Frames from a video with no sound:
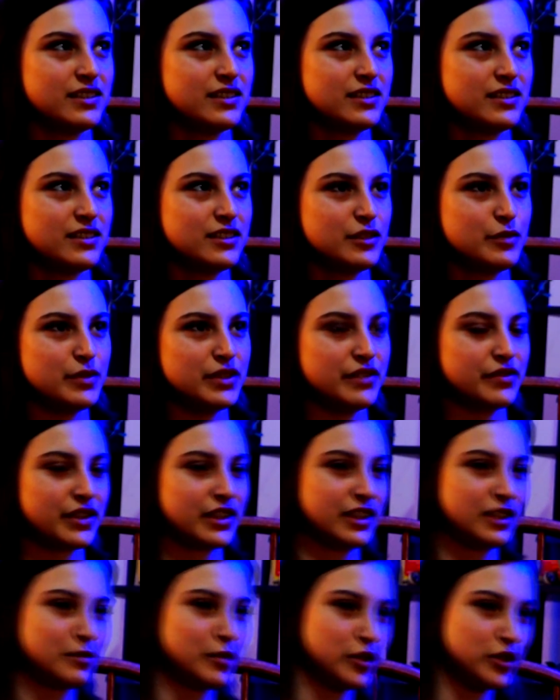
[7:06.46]
specifically
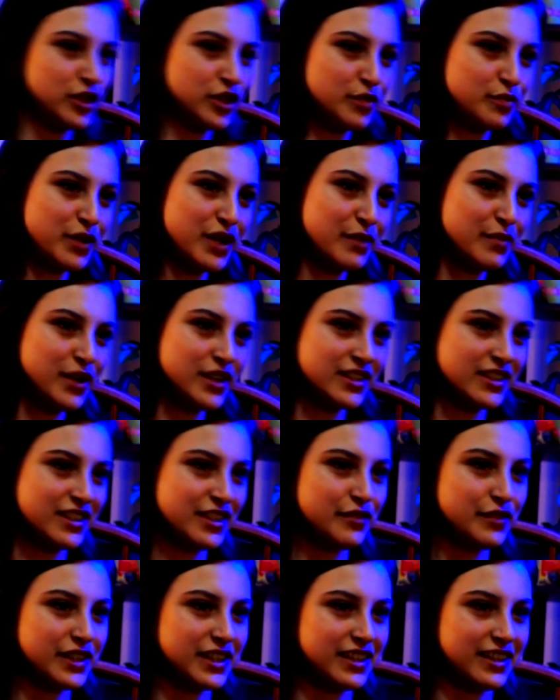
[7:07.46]
supposed to spread
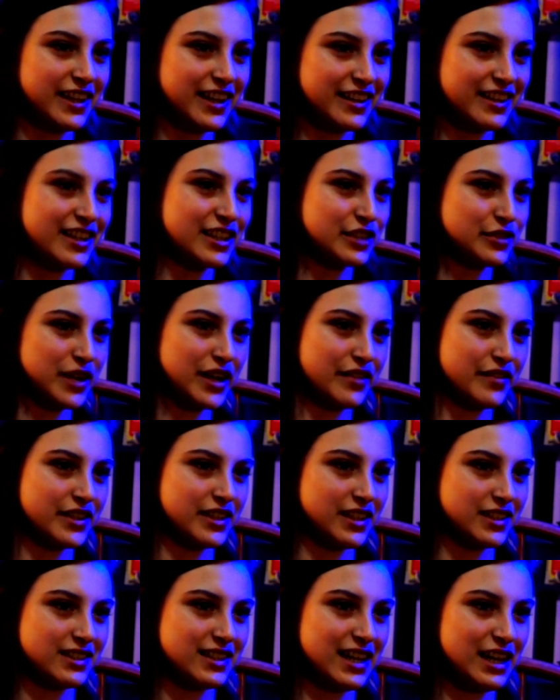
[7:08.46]
positivity. Like I think it's great if it
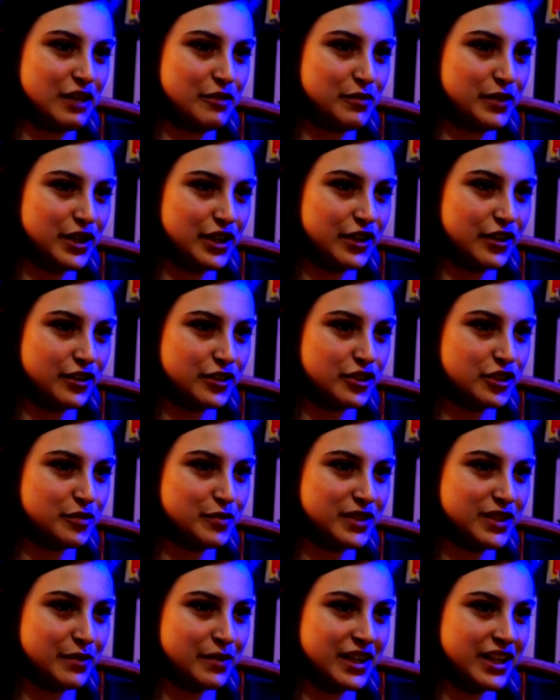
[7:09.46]
does that, but it can also just be
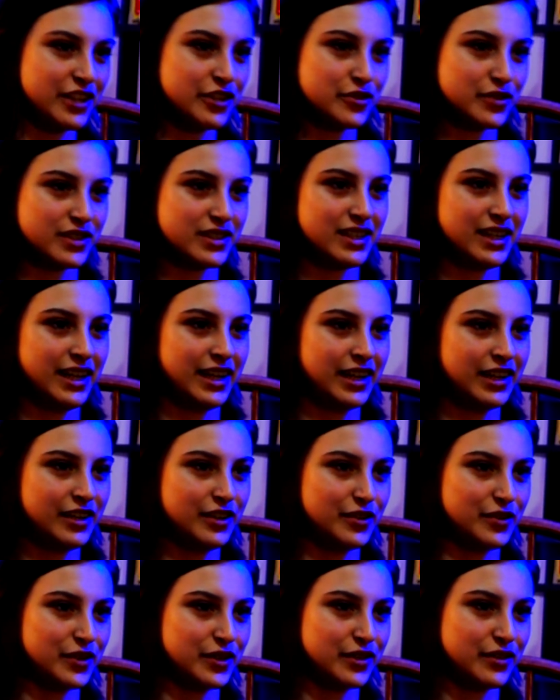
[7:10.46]
something interesting
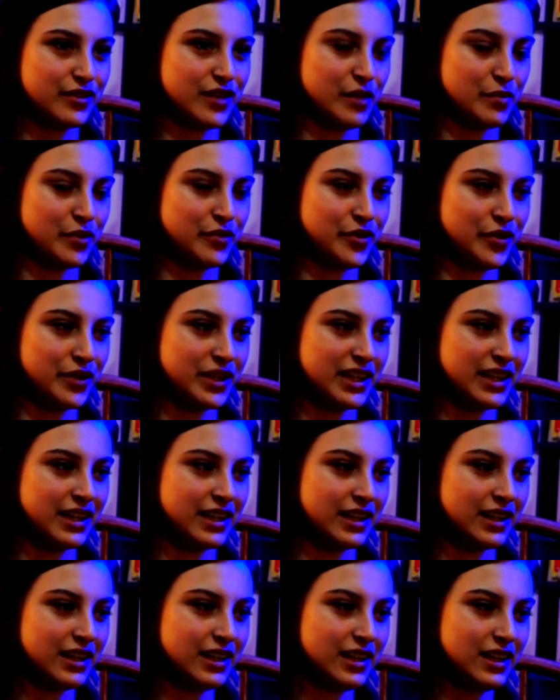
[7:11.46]
or thought-provoking.
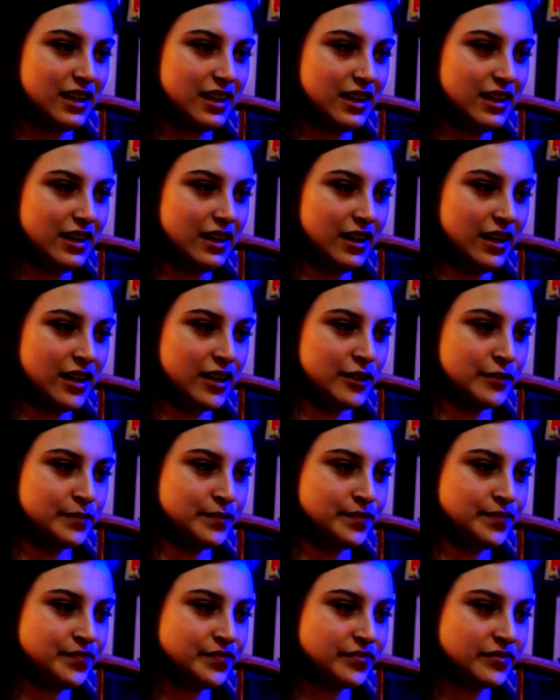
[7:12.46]

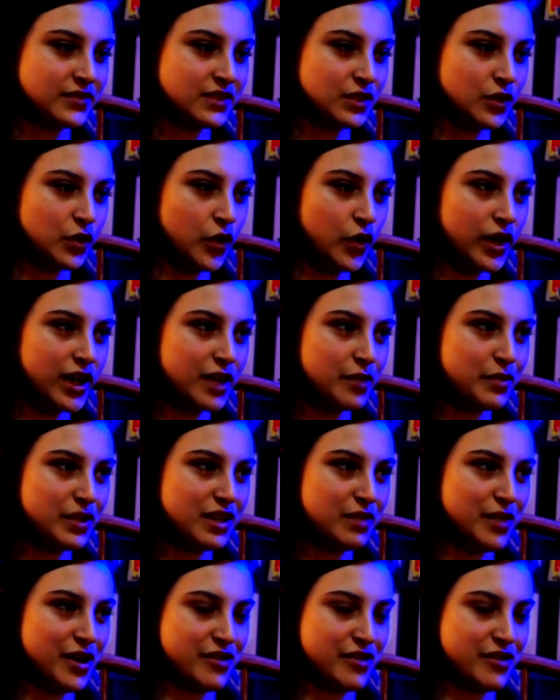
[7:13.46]
Or it can be about